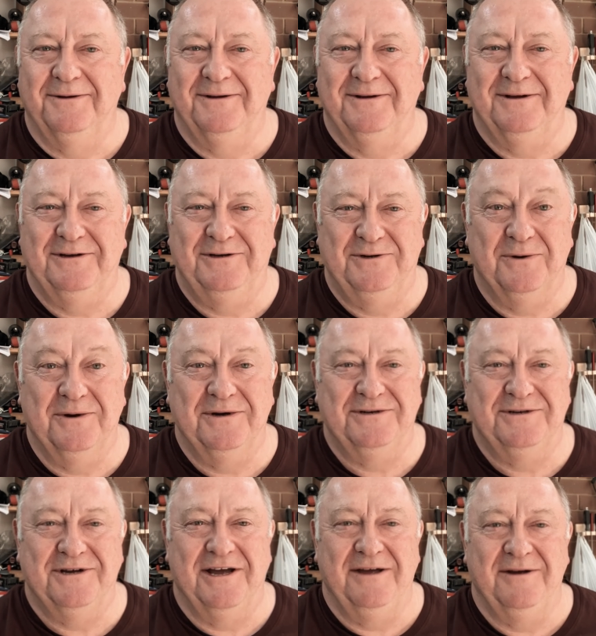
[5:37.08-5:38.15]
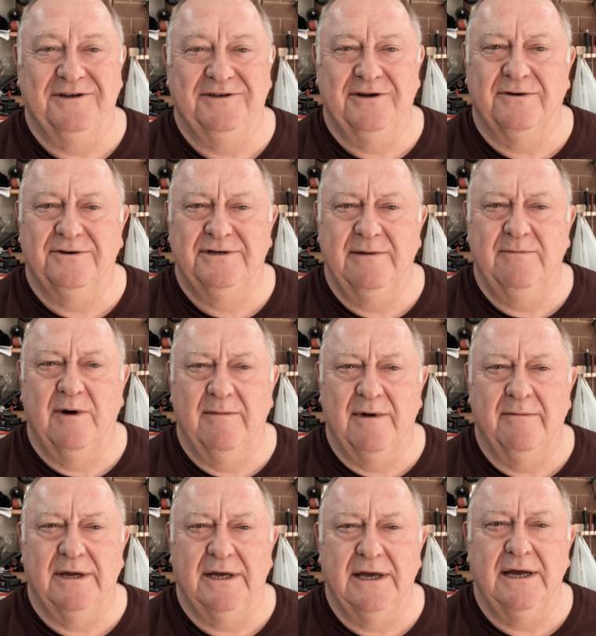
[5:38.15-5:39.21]
a joyous day, because I'll see my
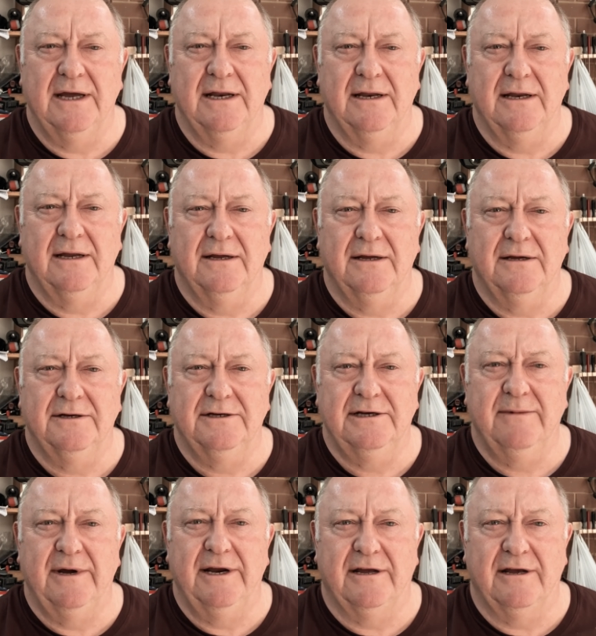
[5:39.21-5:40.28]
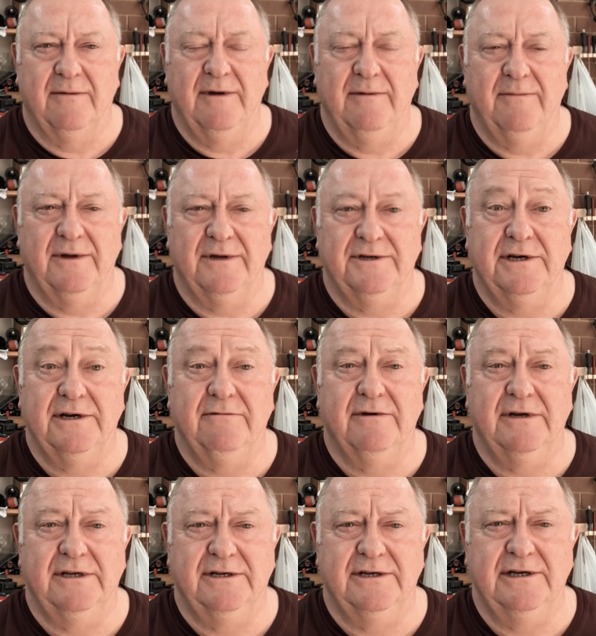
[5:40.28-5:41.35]
mum again. She made a commitment. She
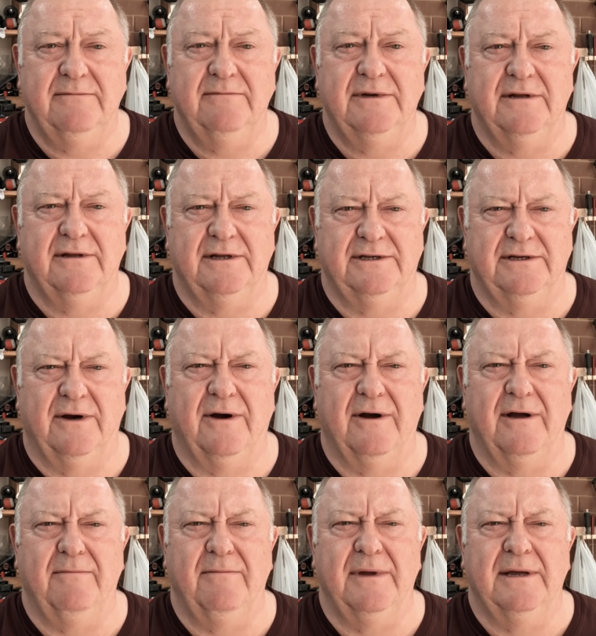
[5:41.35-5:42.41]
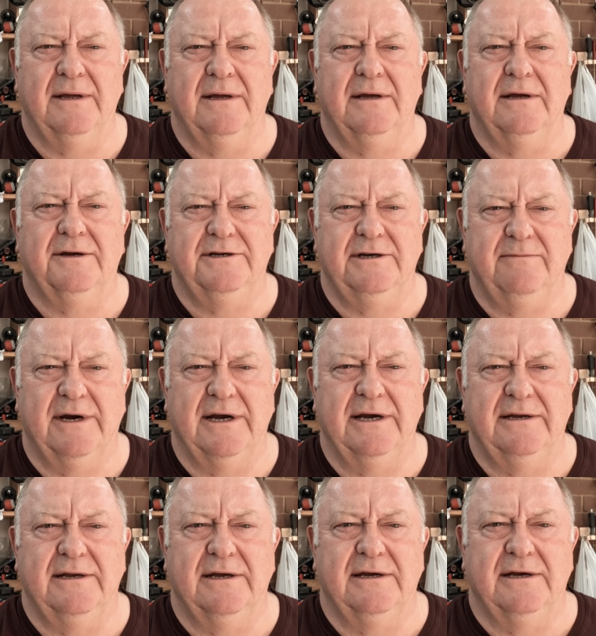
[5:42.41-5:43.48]
redeemed the time. She
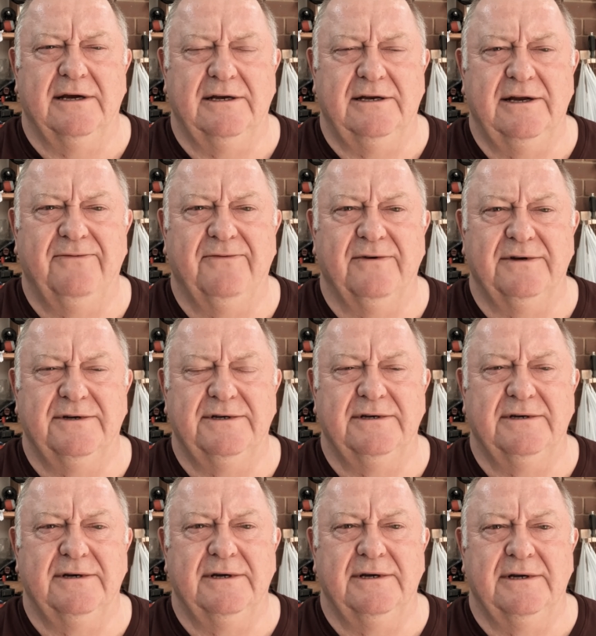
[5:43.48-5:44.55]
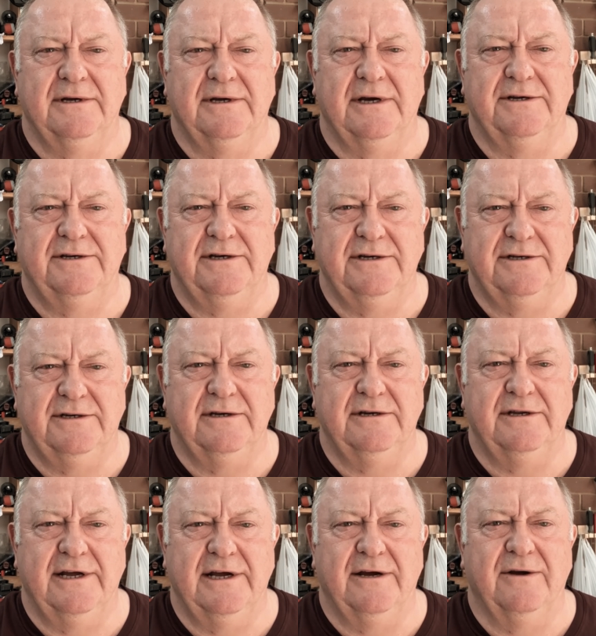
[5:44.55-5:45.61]
made a difference. And she's
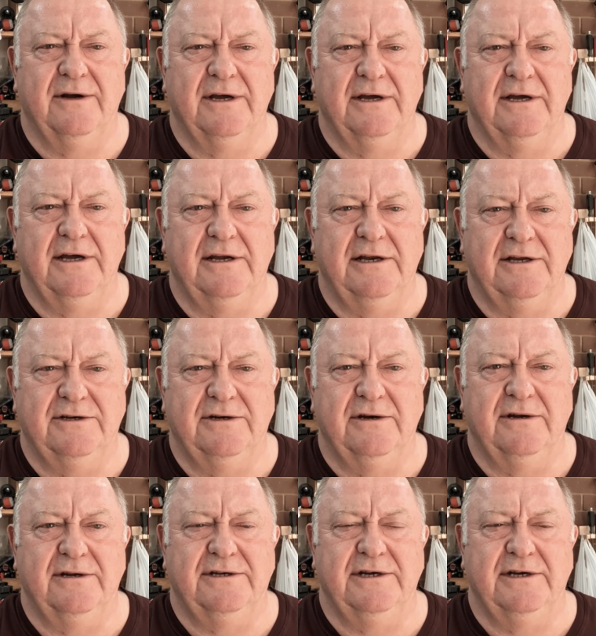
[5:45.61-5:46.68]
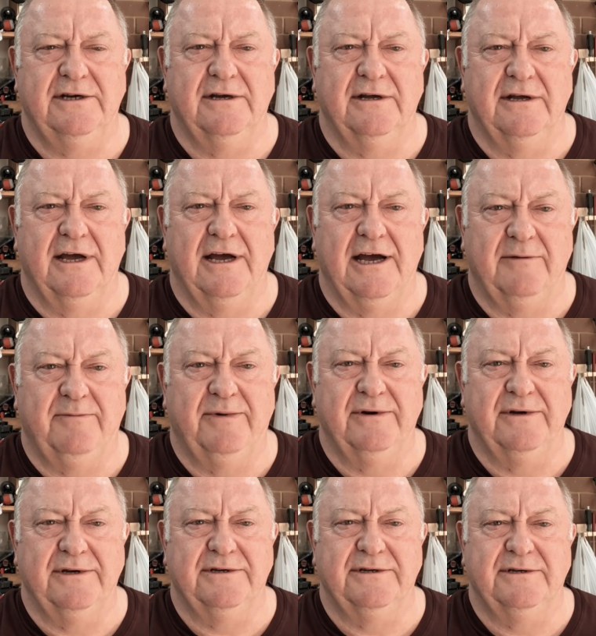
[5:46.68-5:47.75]
now in eternity at
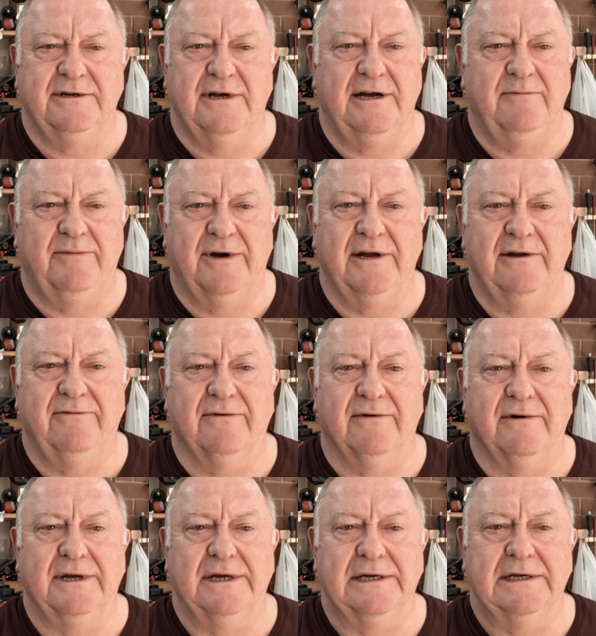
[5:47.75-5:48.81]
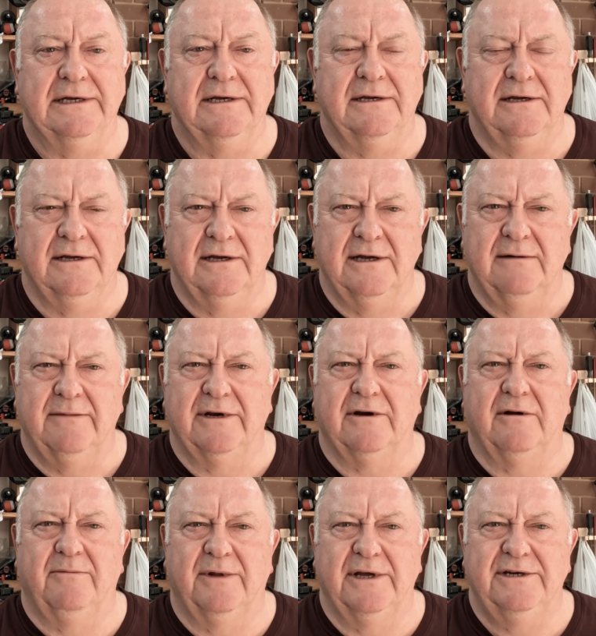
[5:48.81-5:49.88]
peace and pain-free. May
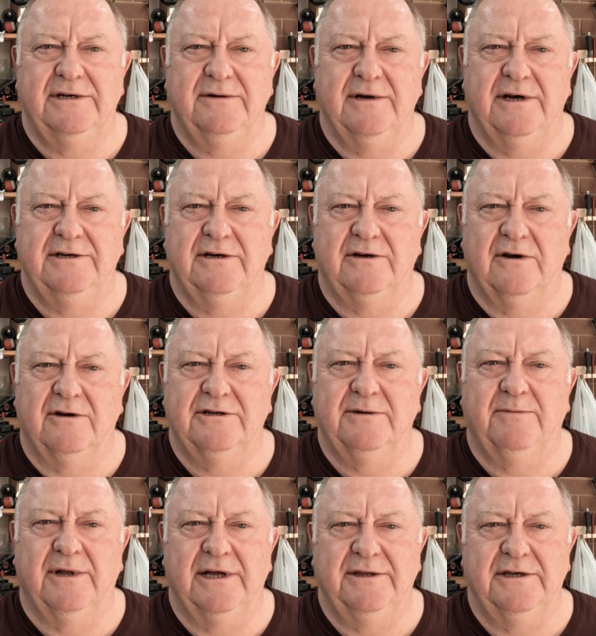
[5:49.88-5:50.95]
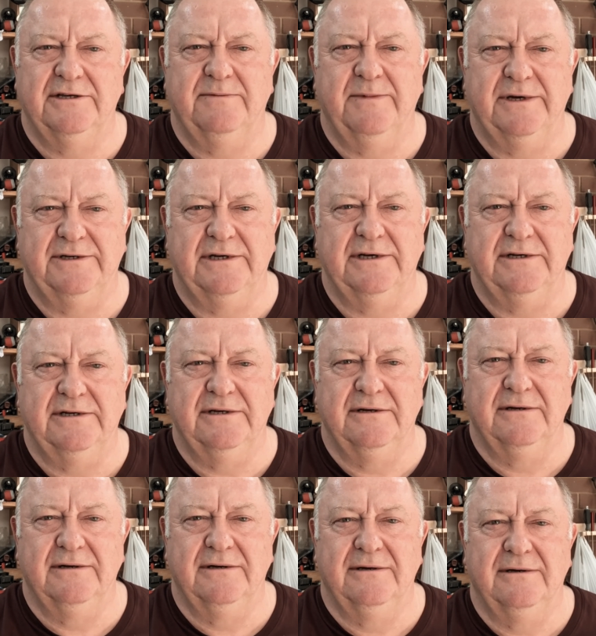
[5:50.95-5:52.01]
God bless you as you contemplate this message.
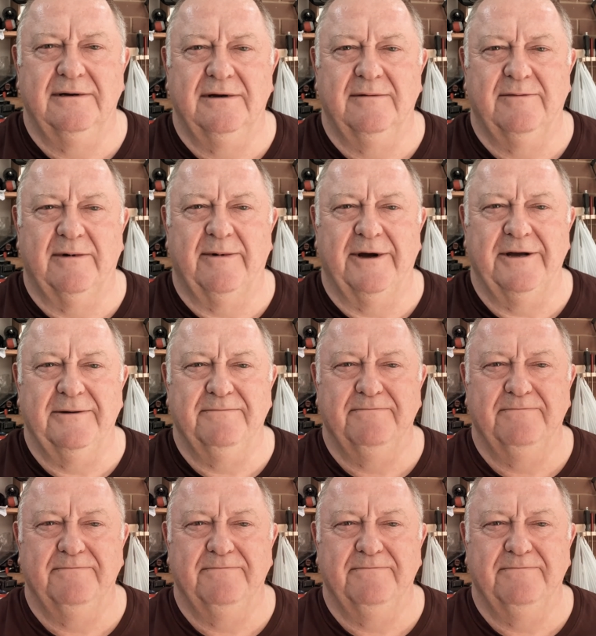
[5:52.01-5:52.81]
Bye-bye.